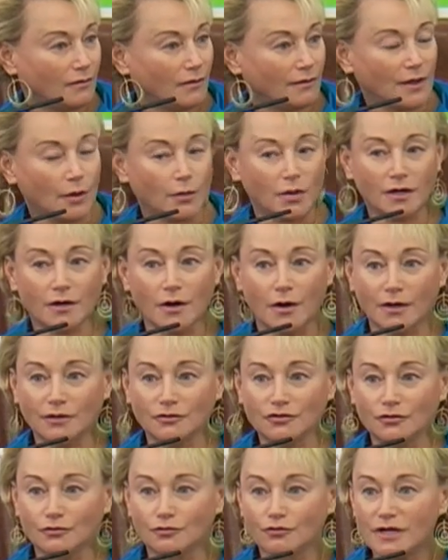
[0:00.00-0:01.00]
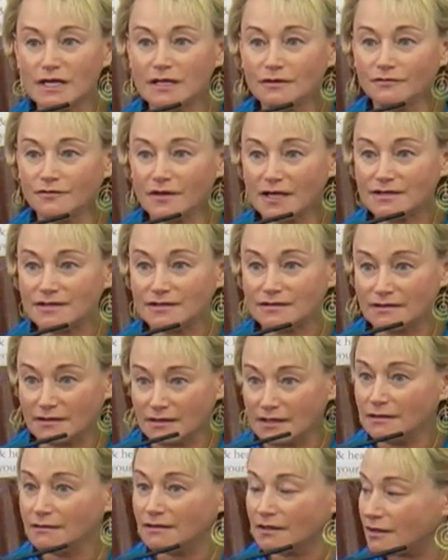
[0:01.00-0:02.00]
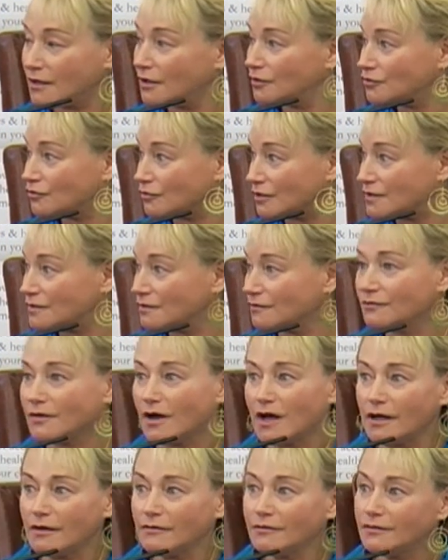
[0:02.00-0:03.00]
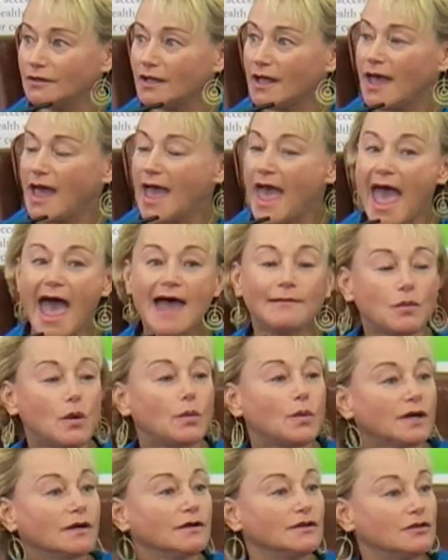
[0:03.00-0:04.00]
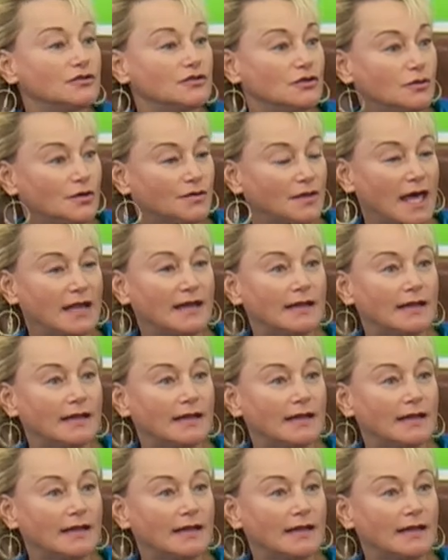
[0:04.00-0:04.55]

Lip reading: that we're going to reinvest in the countries involved and what we're going to do with that.